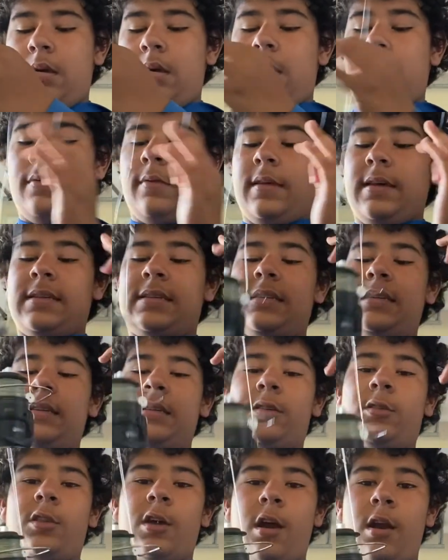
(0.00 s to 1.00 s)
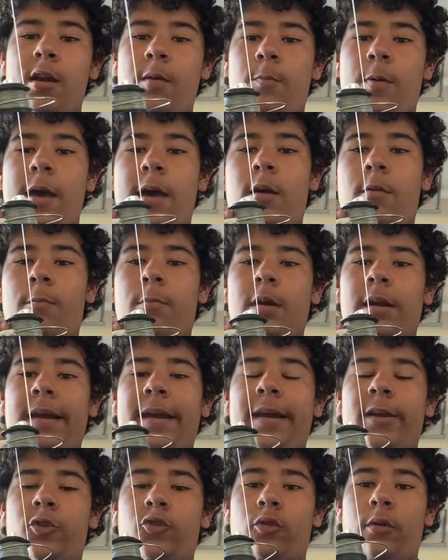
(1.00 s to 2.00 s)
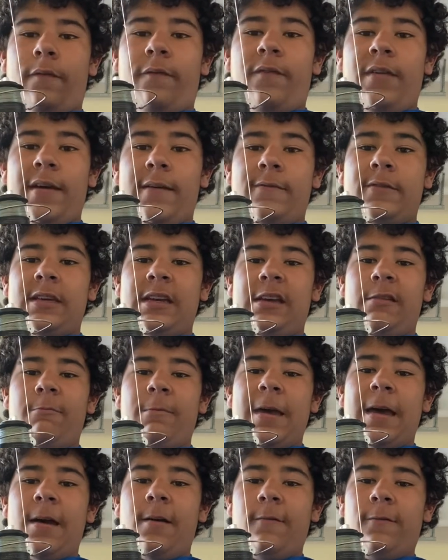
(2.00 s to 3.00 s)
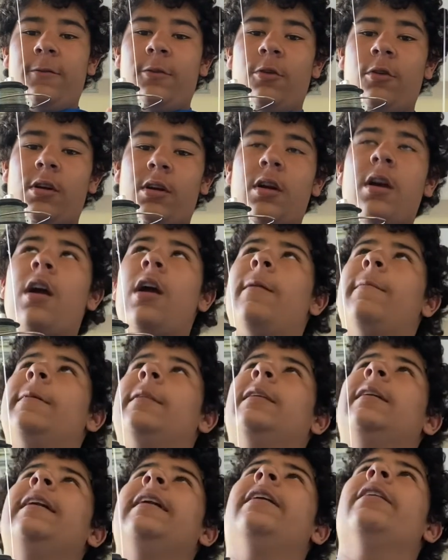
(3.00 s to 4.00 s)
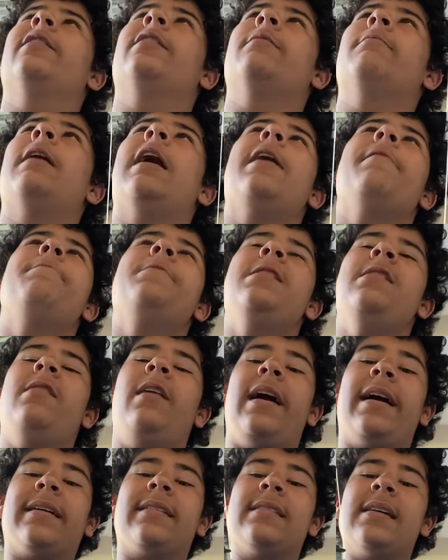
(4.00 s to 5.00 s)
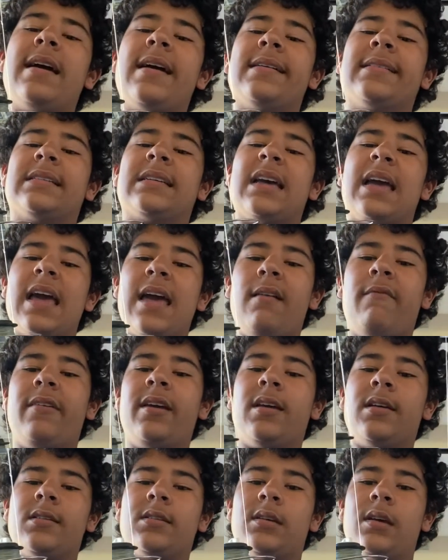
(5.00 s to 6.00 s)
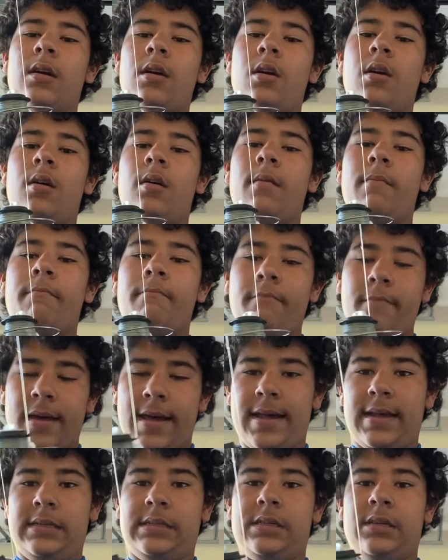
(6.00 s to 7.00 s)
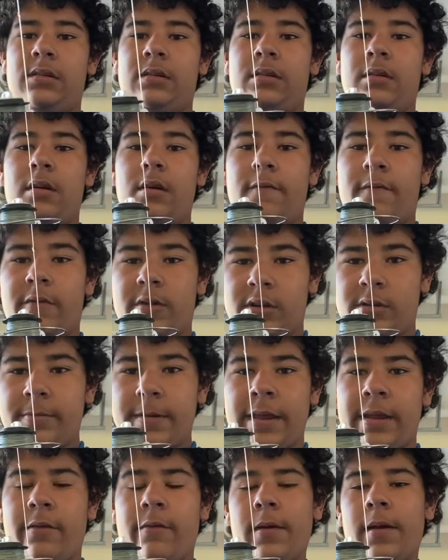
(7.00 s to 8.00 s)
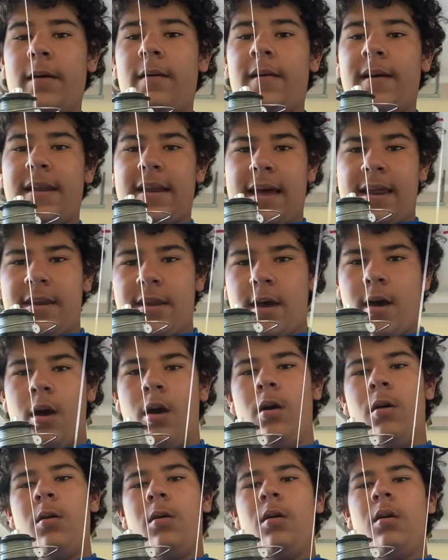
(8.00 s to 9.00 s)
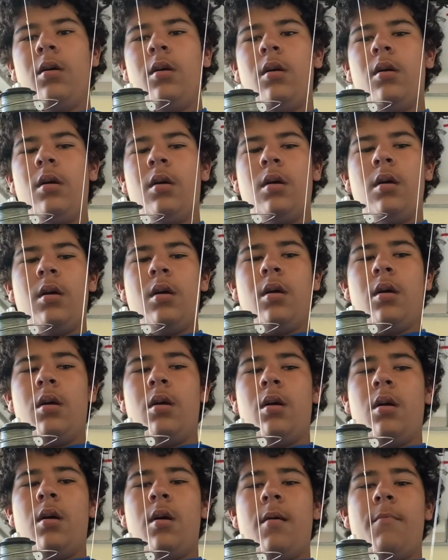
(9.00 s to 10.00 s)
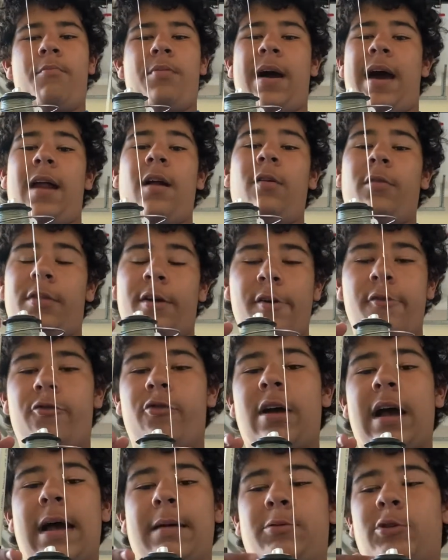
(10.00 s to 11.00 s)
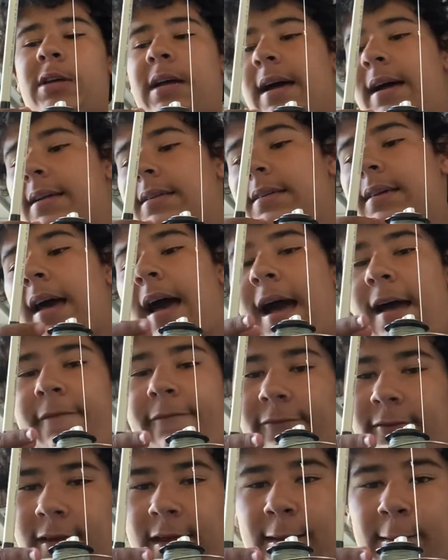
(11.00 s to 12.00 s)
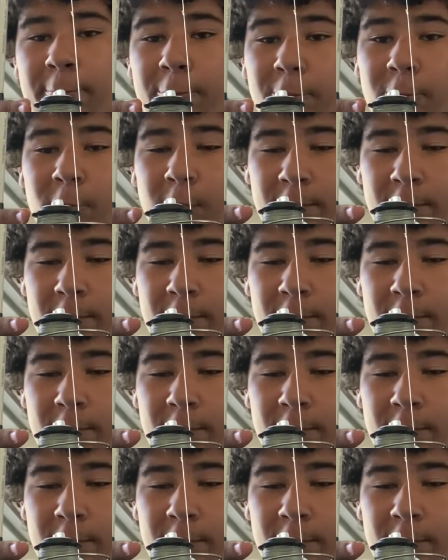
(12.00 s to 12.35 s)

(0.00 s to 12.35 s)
this is 30-pound braid to a 15-pound fluorocarbon leader. You might be like, that is heavy as mess for a spinning reel. And I know. But I don't throw drop shots. I flip with